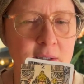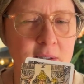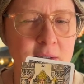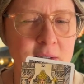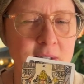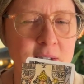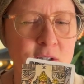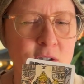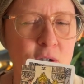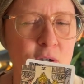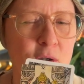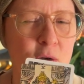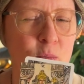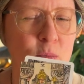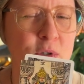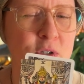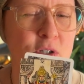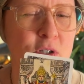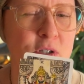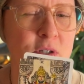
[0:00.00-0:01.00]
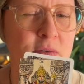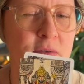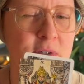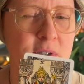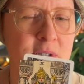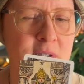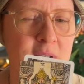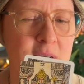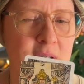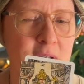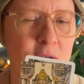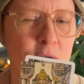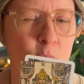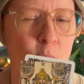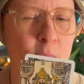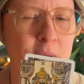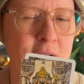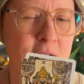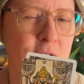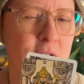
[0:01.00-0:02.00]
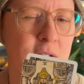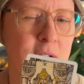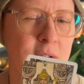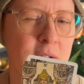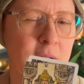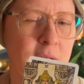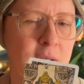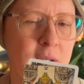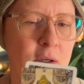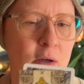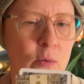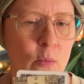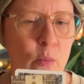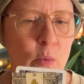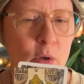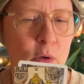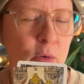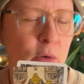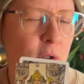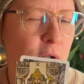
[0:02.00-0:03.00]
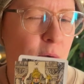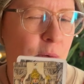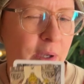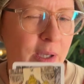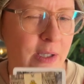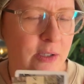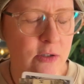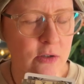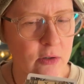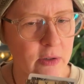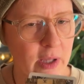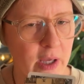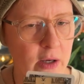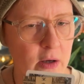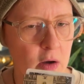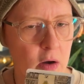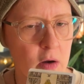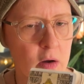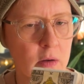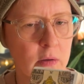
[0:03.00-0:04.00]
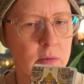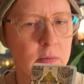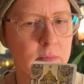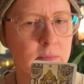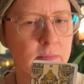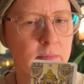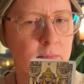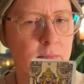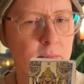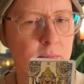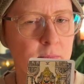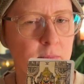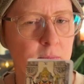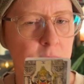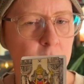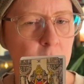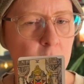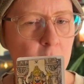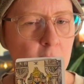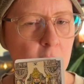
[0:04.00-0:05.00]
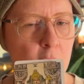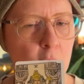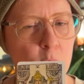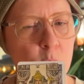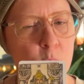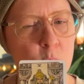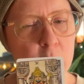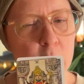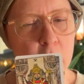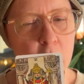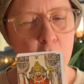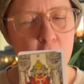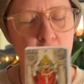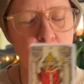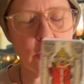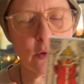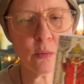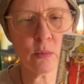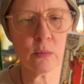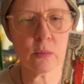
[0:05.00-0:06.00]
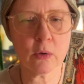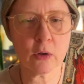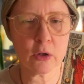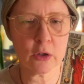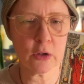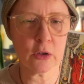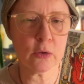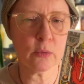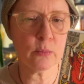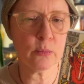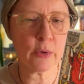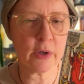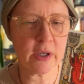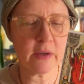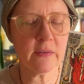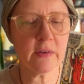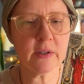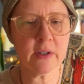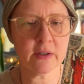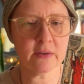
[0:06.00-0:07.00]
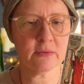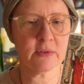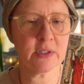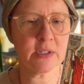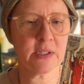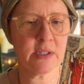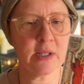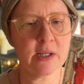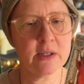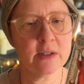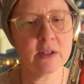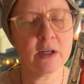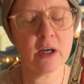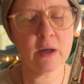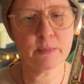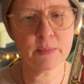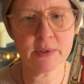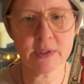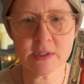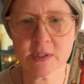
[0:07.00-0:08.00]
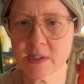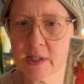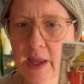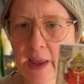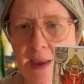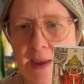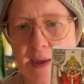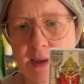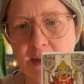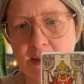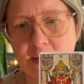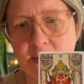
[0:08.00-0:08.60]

this almost just feels like a question. Like, will you answer that call? Are you brave enough to stand up and say,